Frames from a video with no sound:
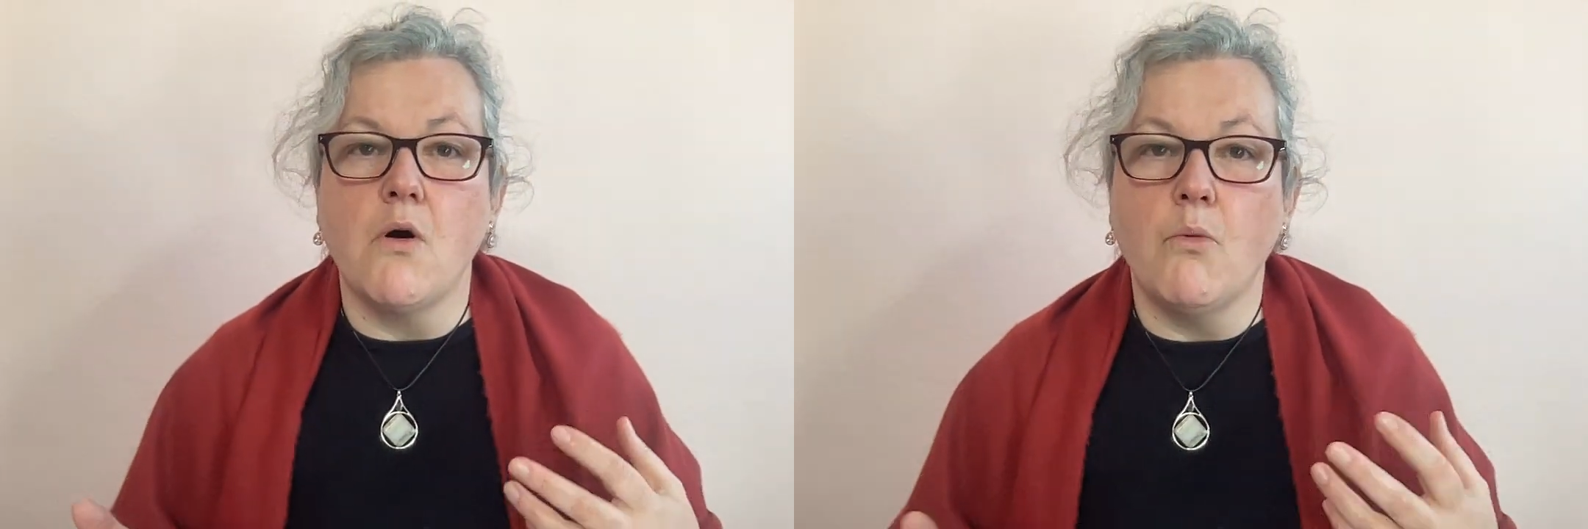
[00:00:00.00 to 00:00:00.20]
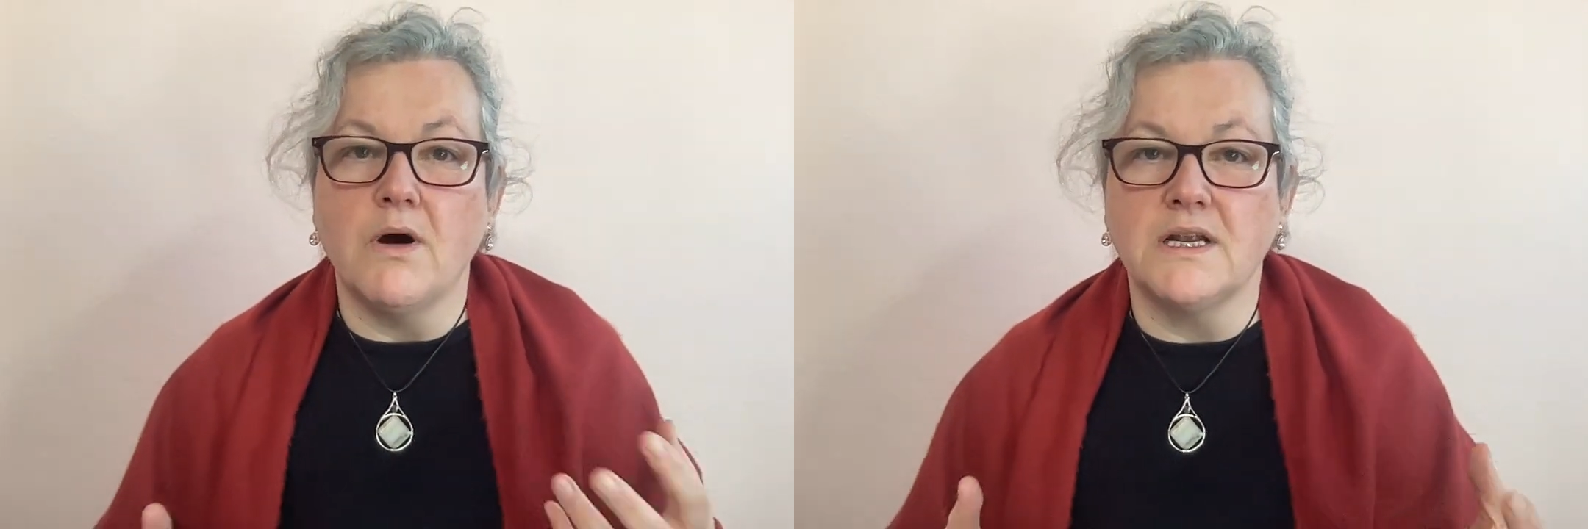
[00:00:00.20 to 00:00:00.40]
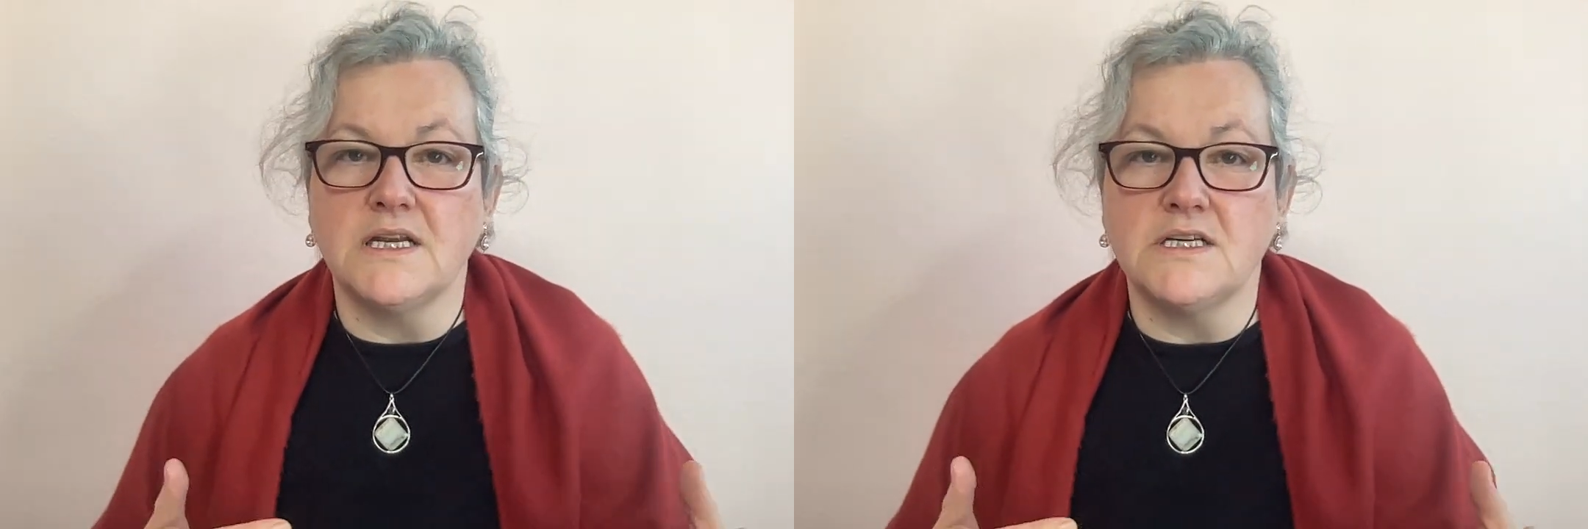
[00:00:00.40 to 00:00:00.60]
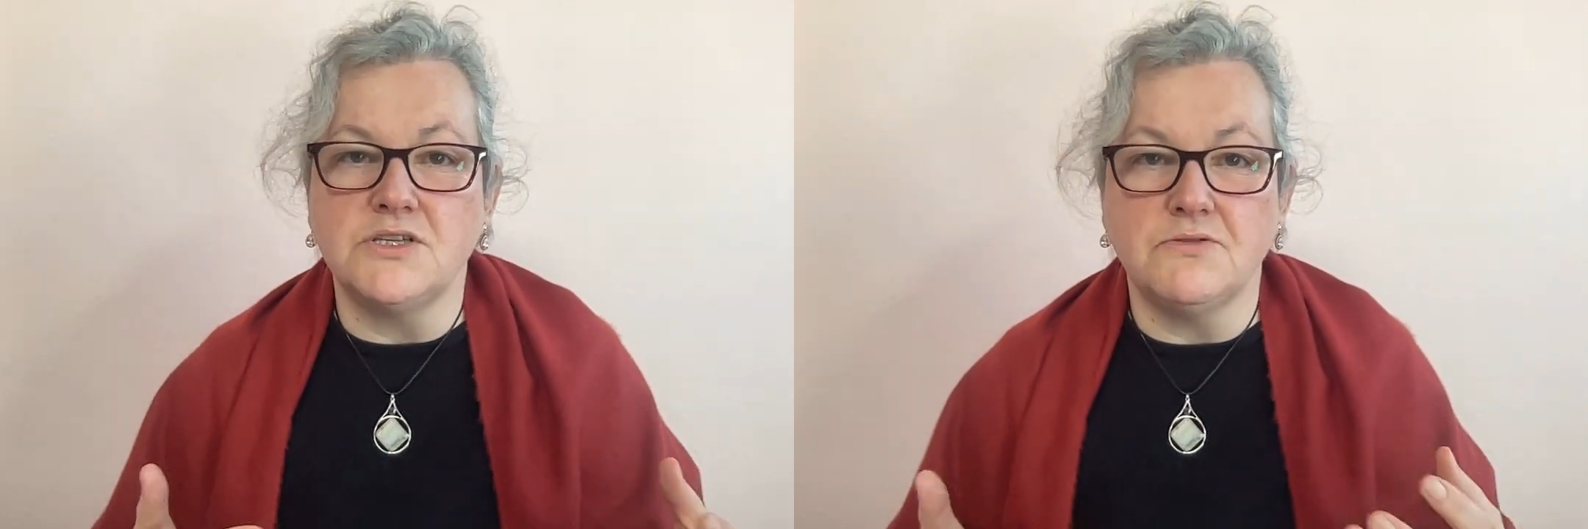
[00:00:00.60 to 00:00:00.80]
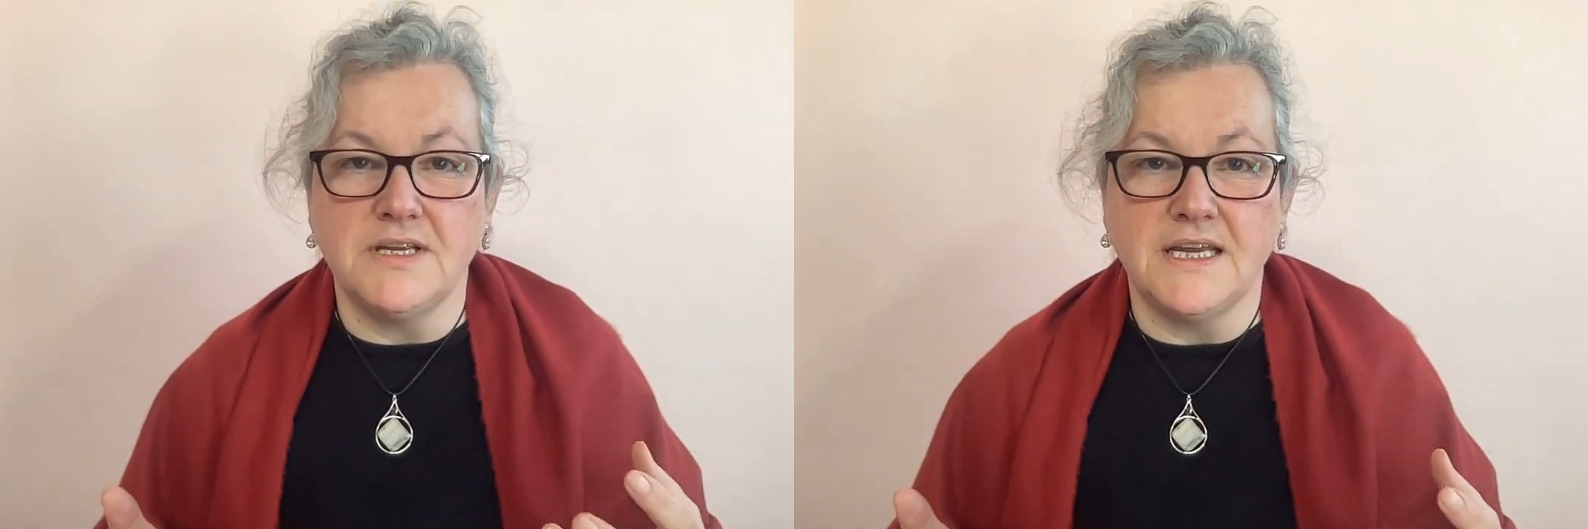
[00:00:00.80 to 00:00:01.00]
what it
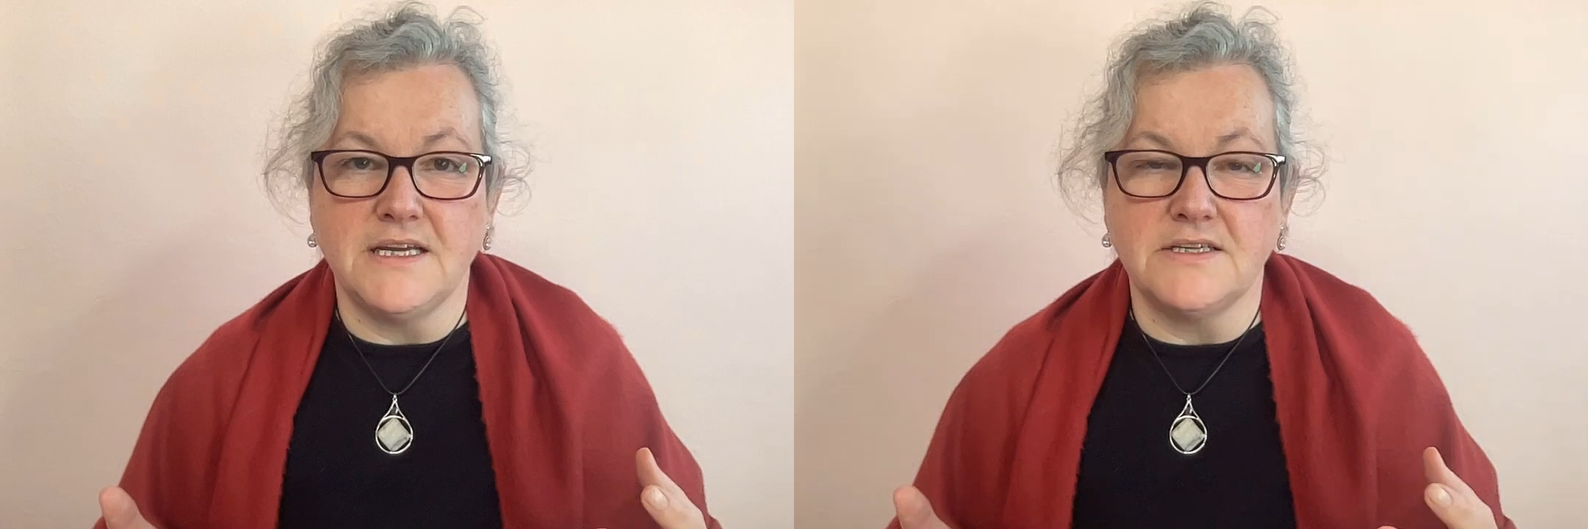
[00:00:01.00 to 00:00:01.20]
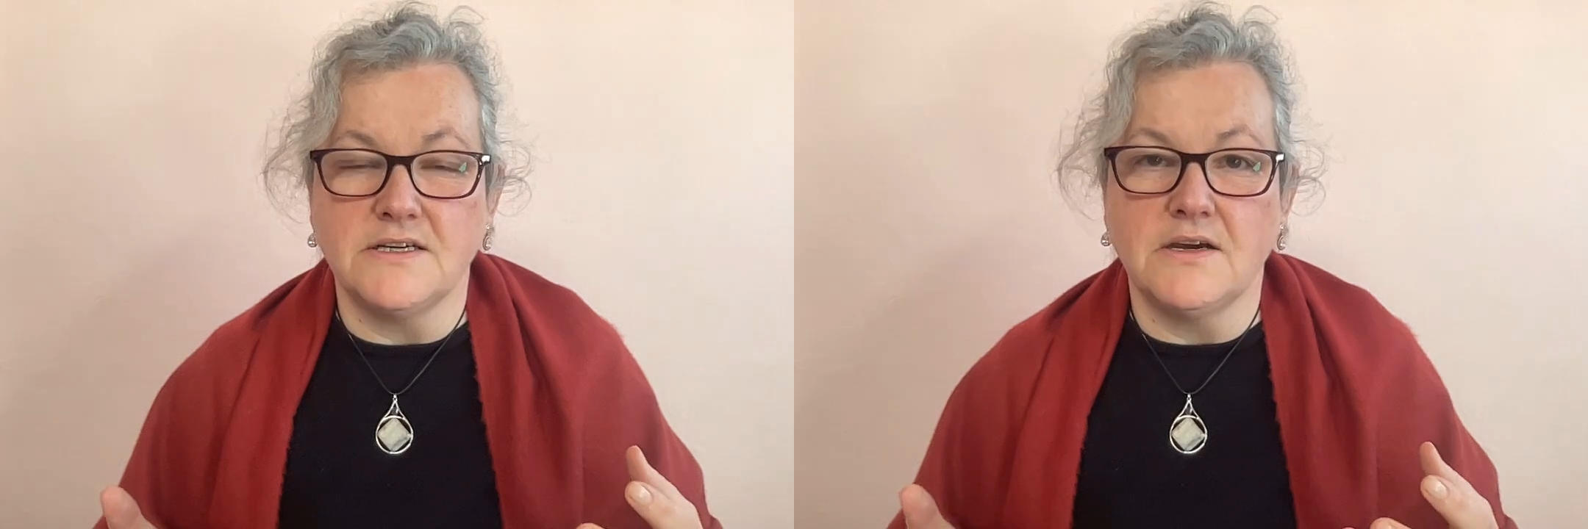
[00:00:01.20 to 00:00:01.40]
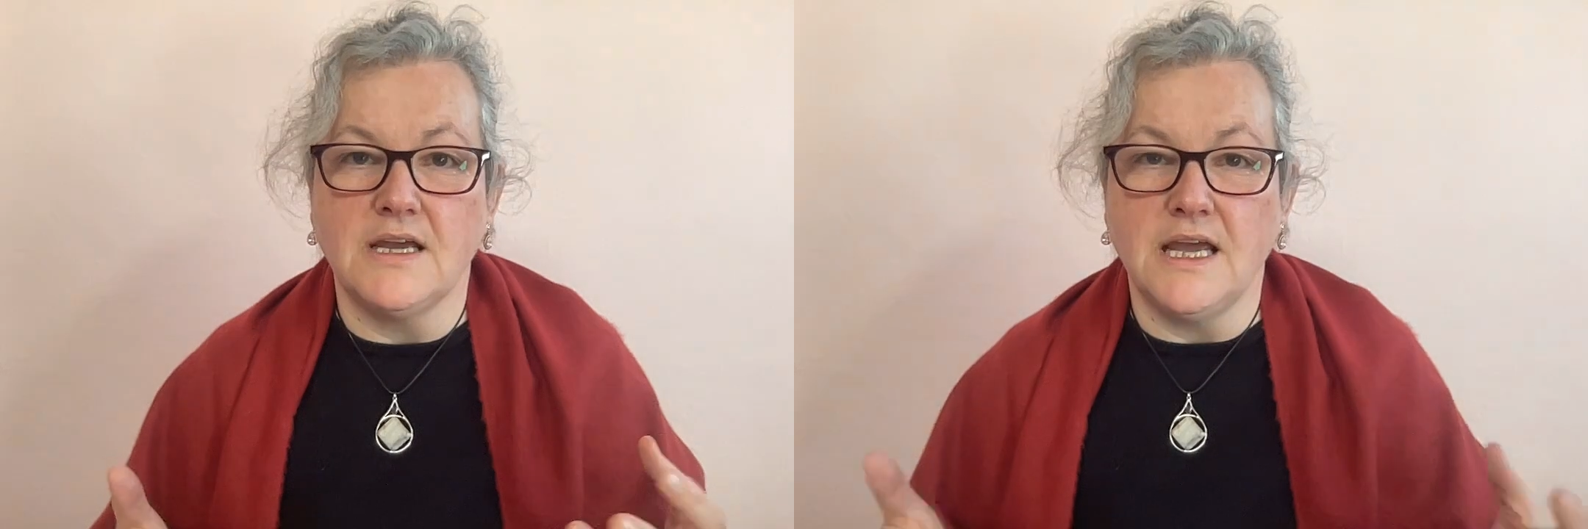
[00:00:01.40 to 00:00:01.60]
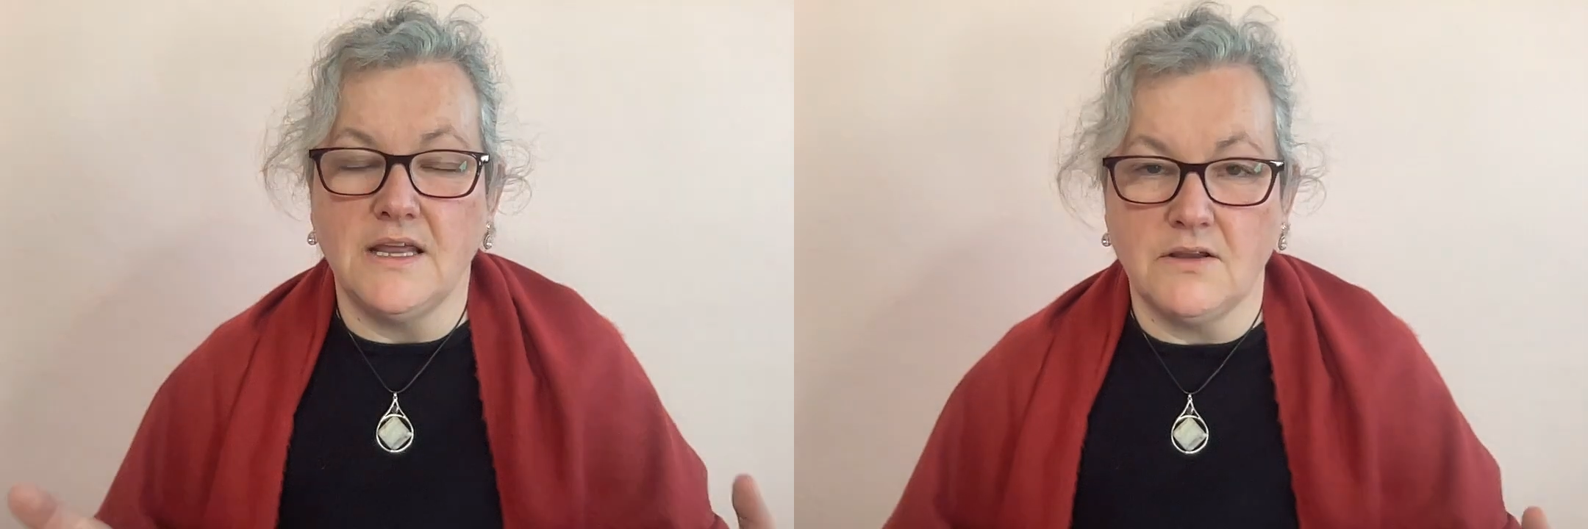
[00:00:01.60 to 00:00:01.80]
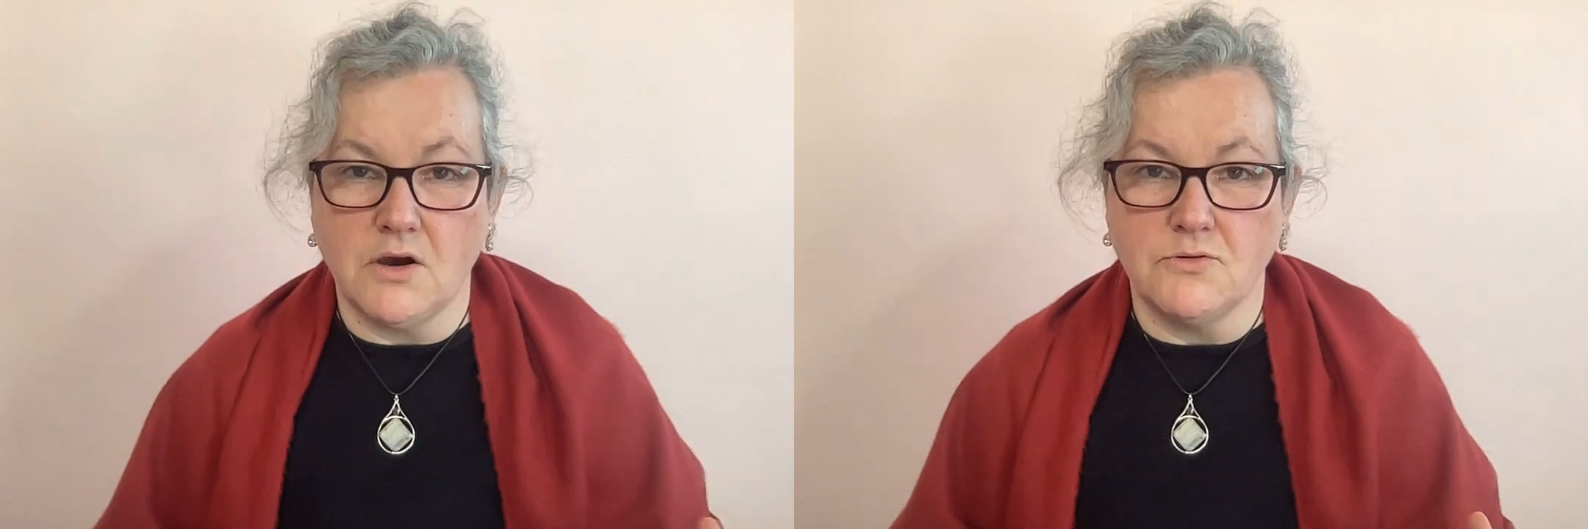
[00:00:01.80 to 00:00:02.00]
is you need
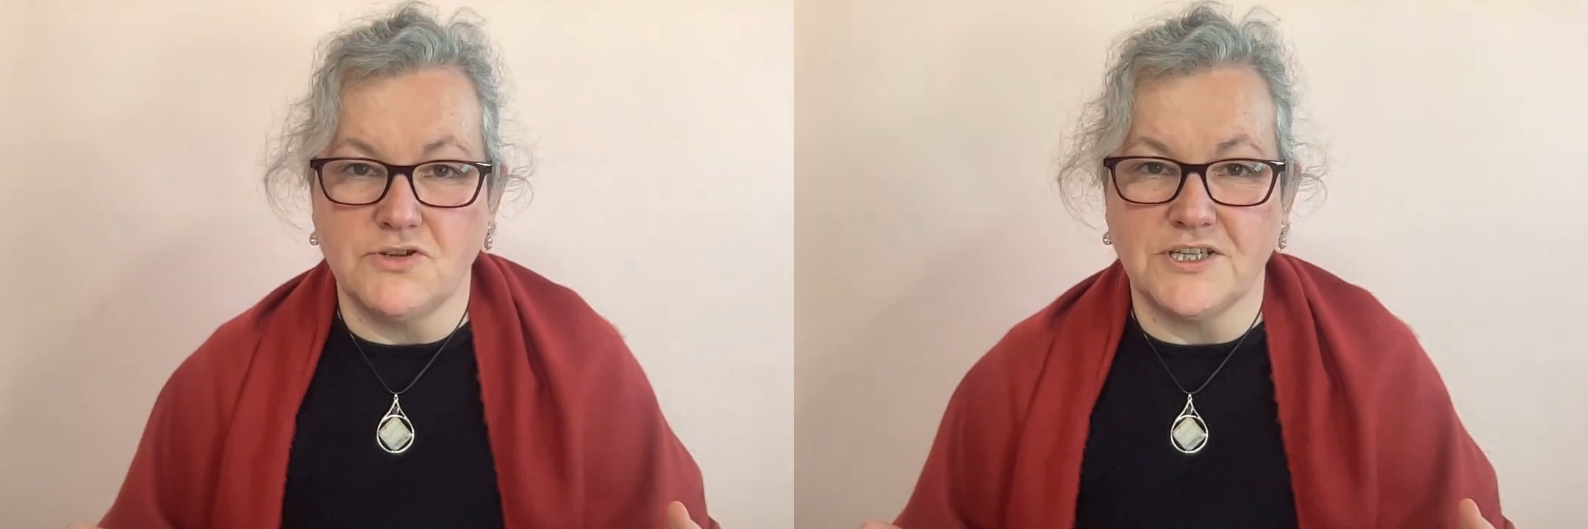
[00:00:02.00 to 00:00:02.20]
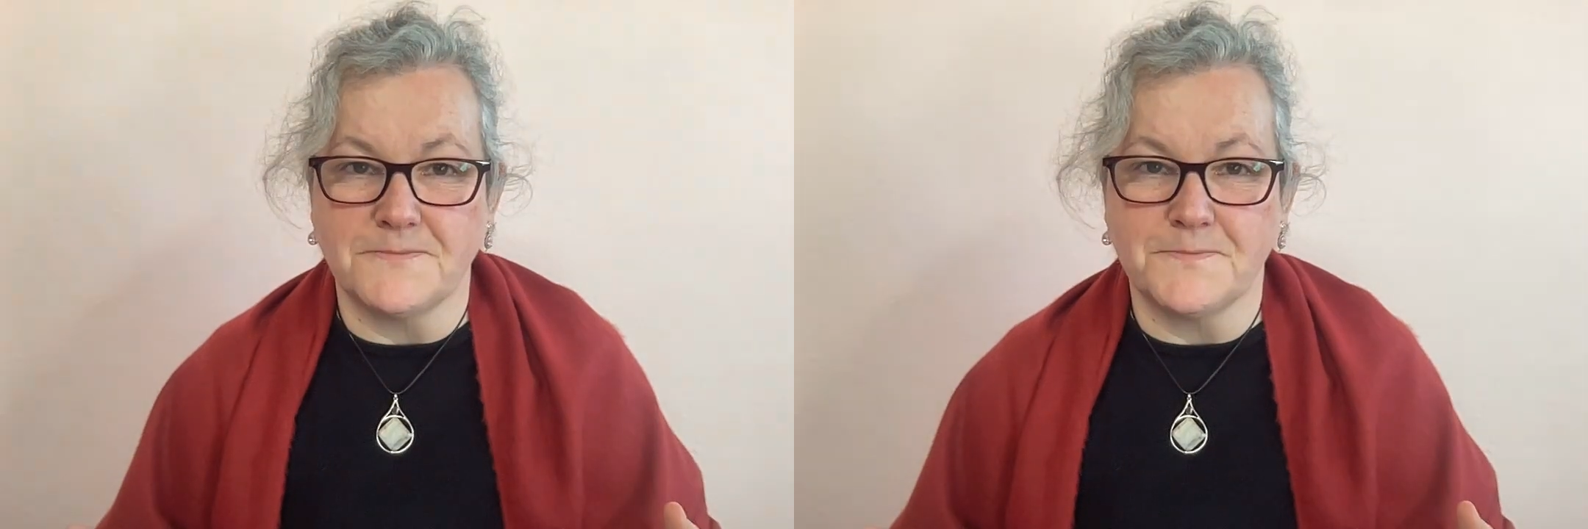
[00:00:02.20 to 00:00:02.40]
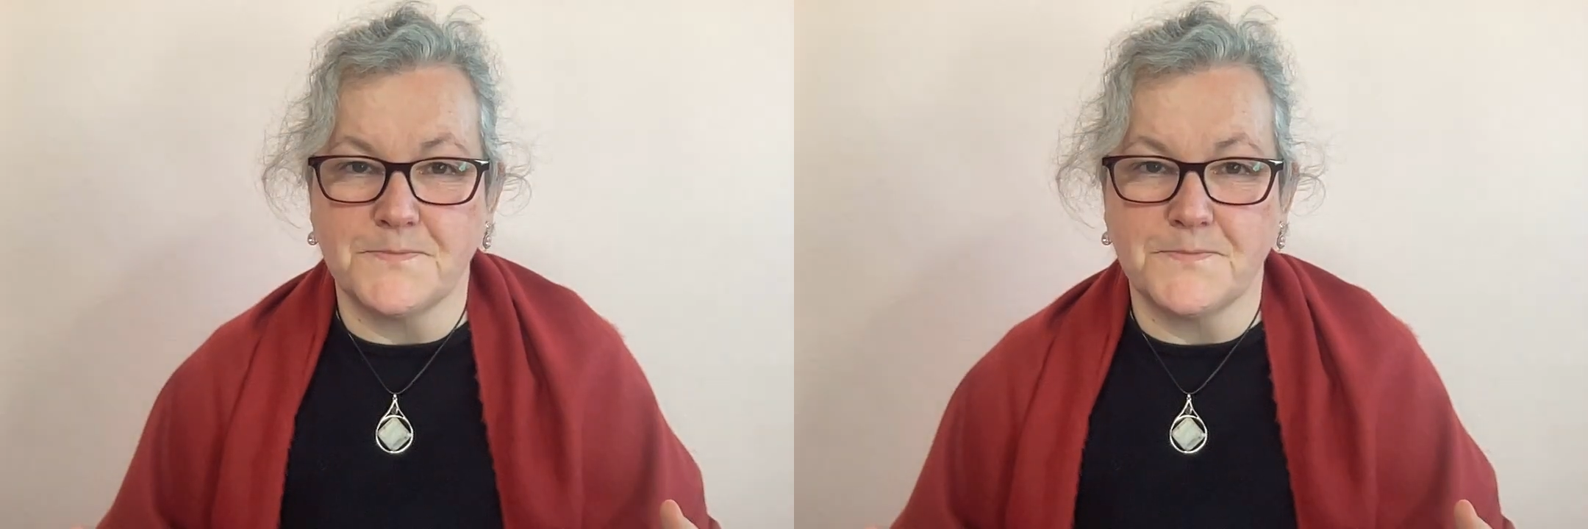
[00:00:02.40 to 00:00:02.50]
in coaching.